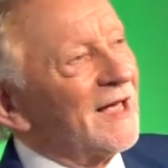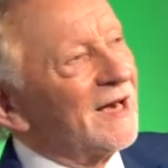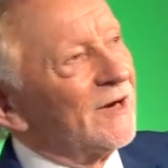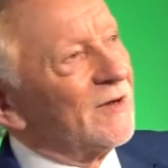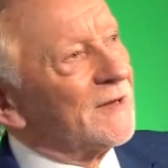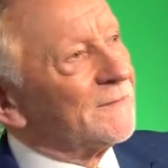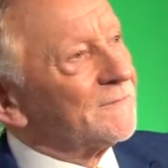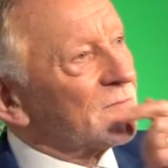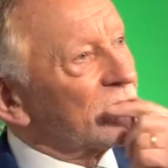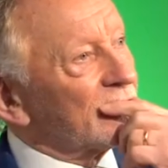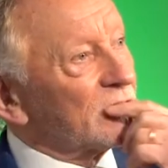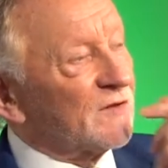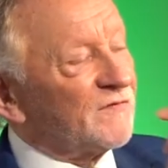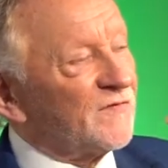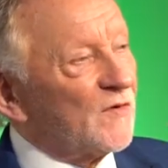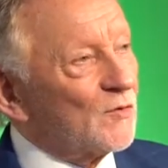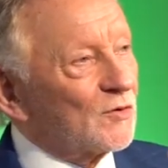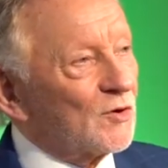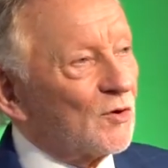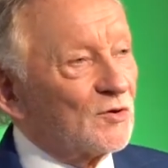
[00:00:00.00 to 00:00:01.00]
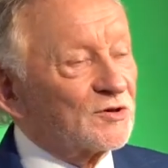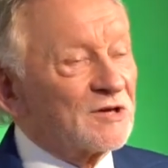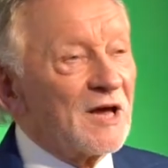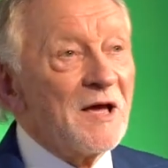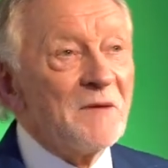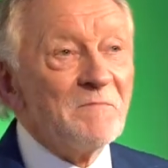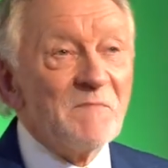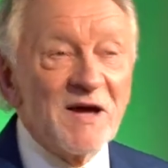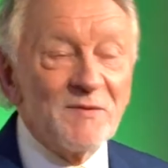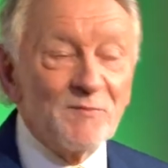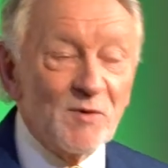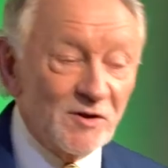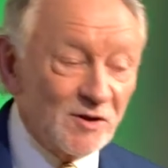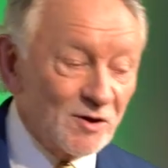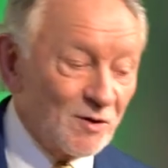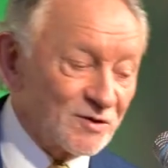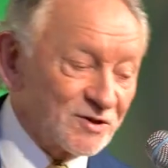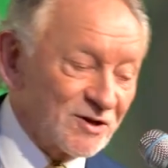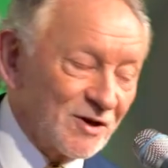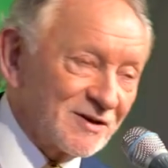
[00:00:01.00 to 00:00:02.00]
anyway, the phone goes. My mother
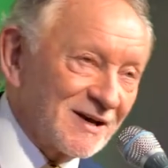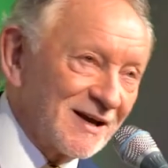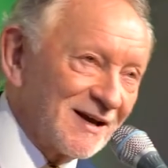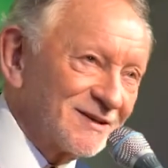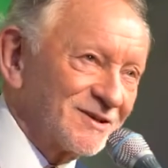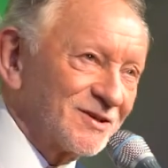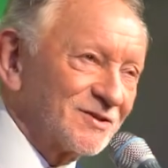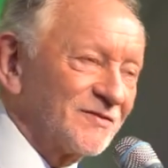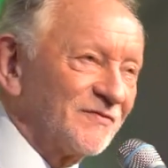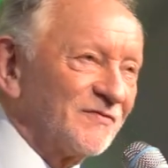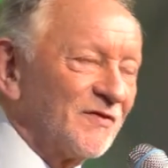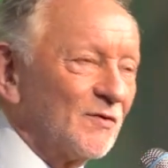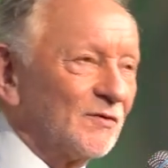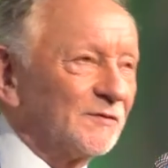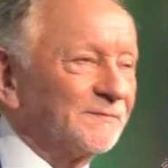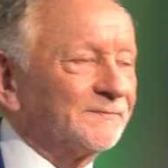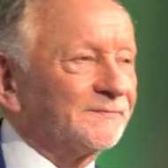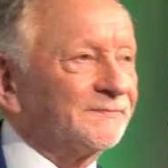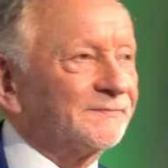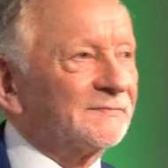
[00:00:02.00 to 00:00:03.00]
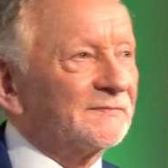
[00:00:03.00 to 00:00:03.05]
goes out and answers the phone.